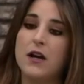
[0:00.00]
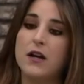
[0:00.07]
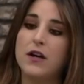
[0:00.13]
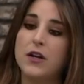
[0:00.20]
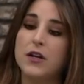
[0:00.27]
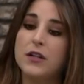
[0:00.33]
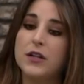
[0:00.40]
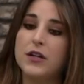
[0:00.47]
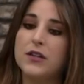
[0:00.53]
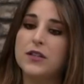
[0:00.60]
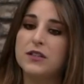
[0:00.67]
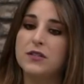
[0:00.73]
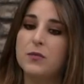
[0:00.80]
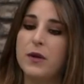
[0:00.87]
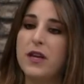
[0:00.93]
earlier
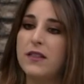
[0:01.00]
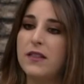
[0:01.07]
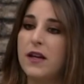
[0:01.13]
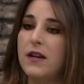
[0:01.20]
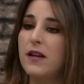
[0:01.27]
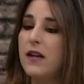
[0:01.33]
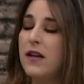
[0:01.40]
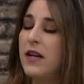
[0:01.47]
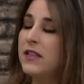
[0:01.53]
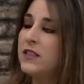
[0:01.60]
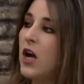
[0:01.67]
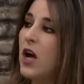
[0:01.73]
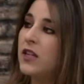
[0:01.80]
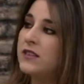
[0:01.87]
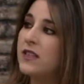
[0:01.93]
this week, that it's
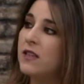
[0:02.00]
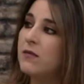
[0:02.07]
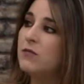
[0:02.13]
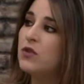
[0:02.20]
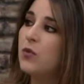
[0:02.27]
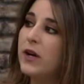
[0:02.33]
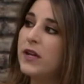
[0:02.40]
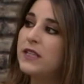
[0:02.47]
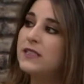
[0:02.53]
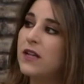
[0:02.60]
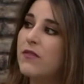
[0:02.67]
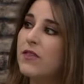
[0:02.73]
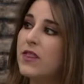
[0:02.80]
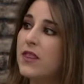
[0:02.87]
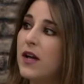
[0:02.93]
costing them
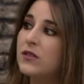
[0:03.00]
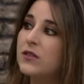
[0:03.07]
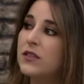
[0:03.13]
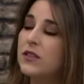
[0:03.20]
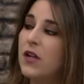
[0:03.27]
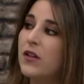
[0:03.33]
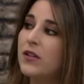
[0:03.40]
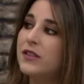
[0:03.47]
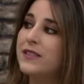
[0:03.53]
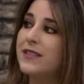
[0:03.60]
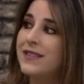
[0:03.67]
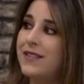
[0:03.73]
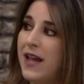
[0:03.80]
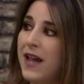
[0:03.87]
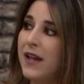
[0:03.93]
$27,000 a
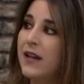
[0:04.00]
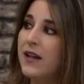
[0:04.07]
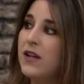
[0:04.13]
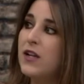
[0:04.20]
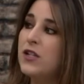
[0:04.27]
day